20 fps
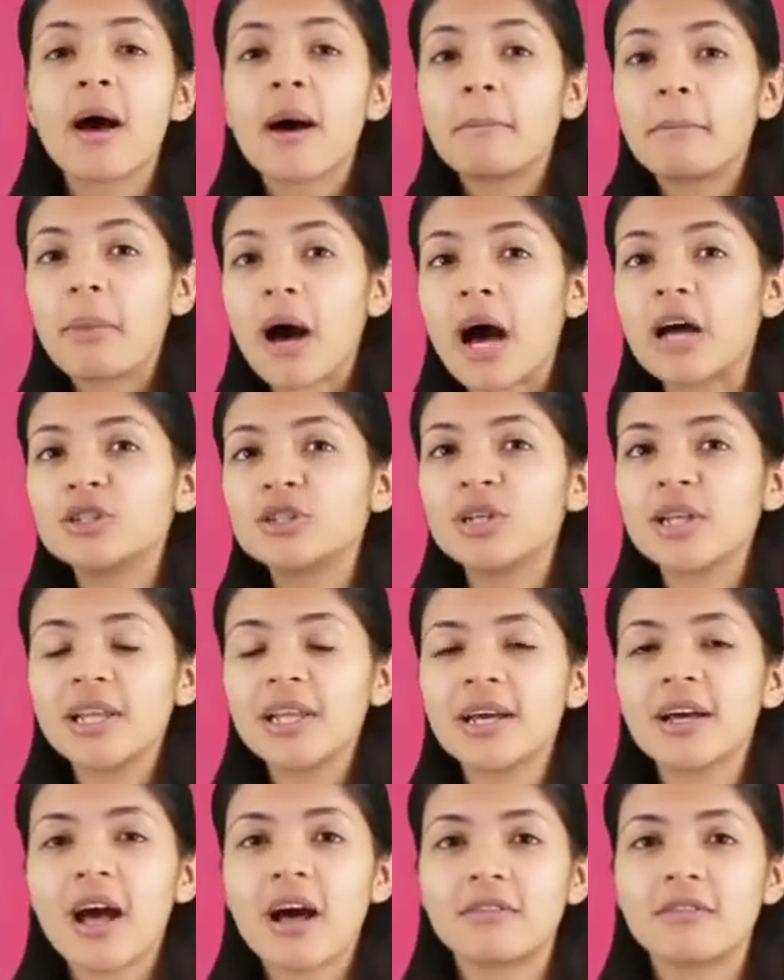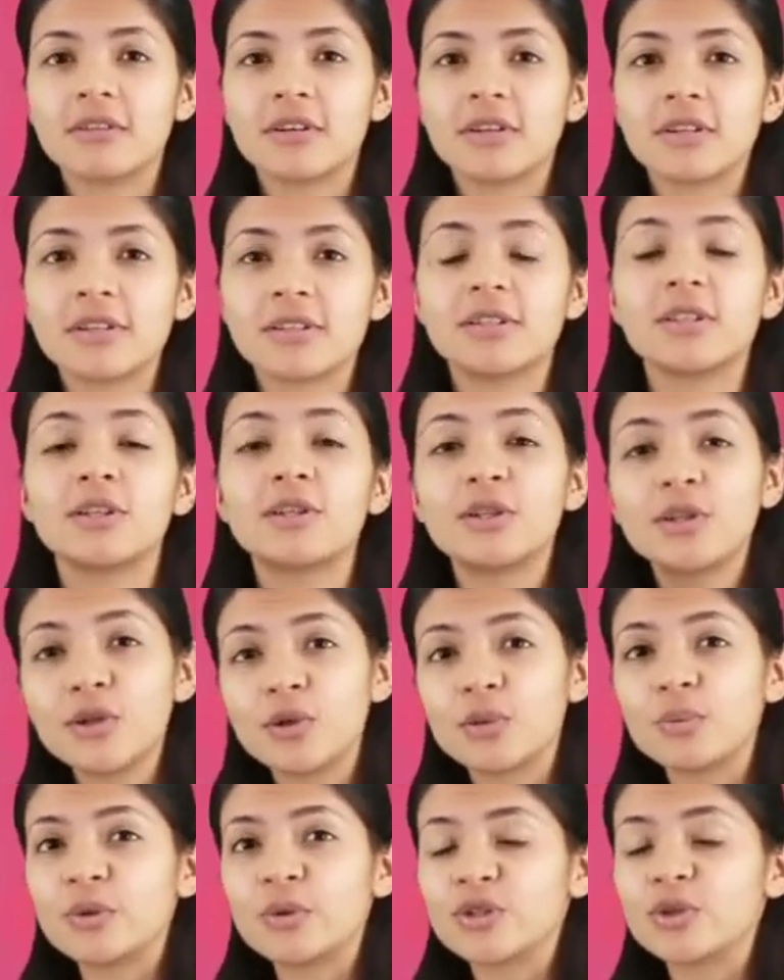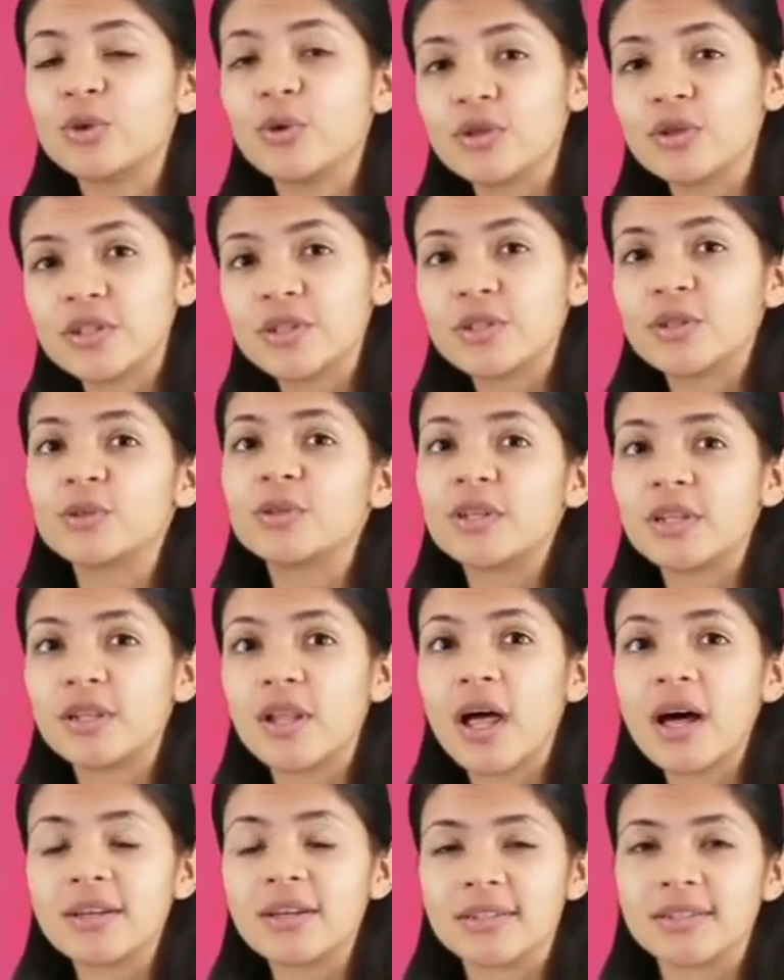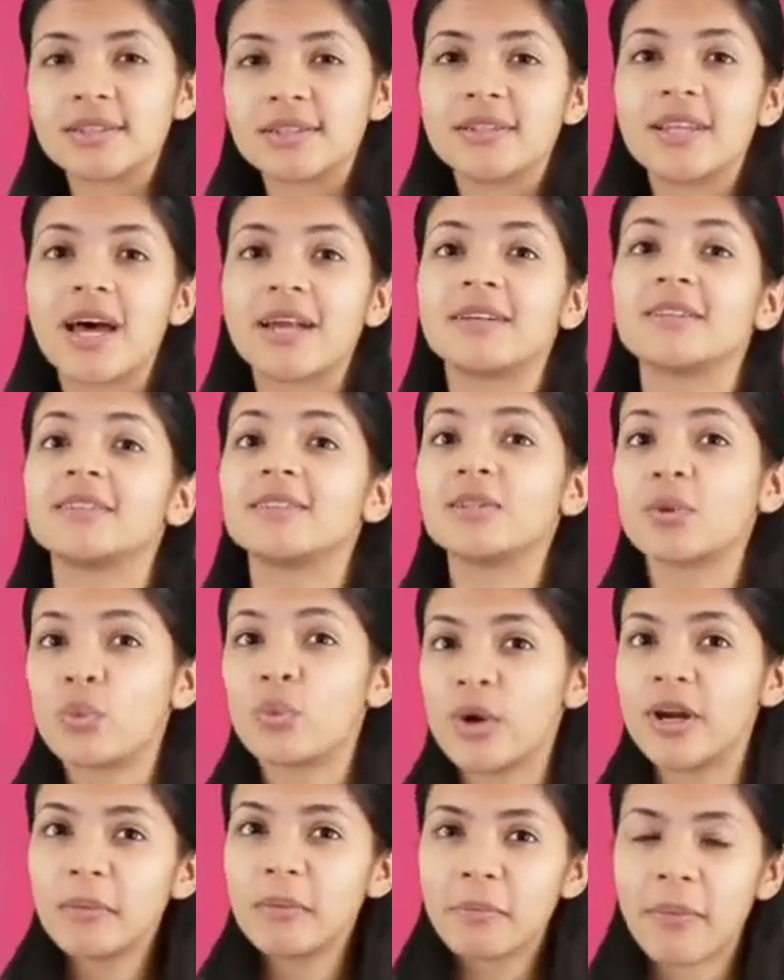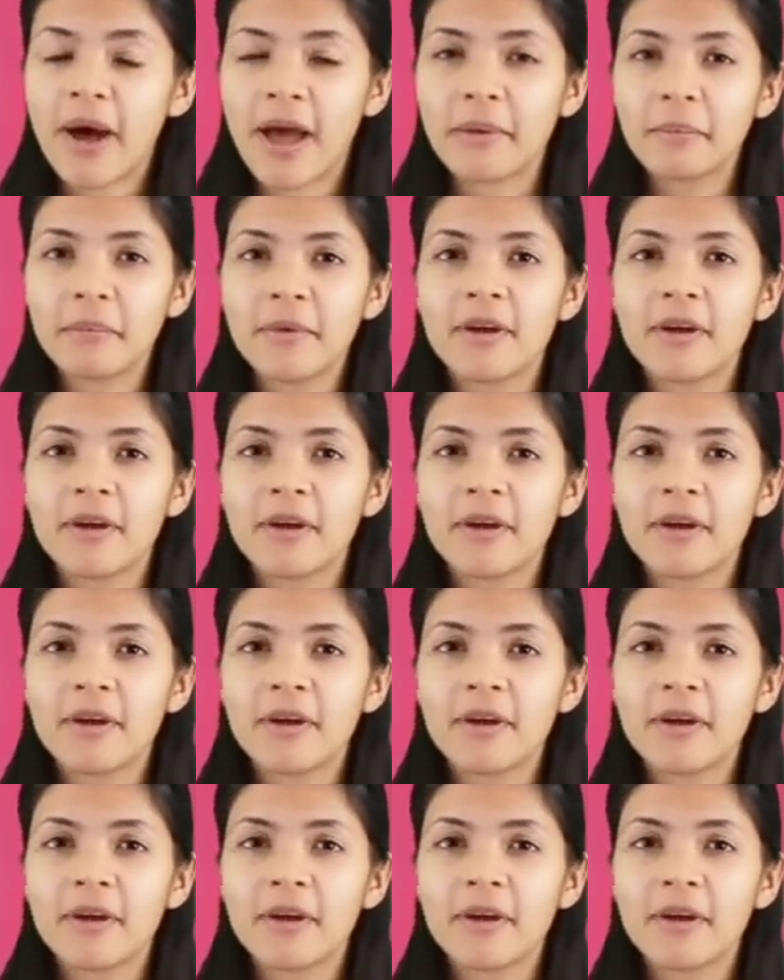partially covers the tube which goes into the lungs, that is the windpipe,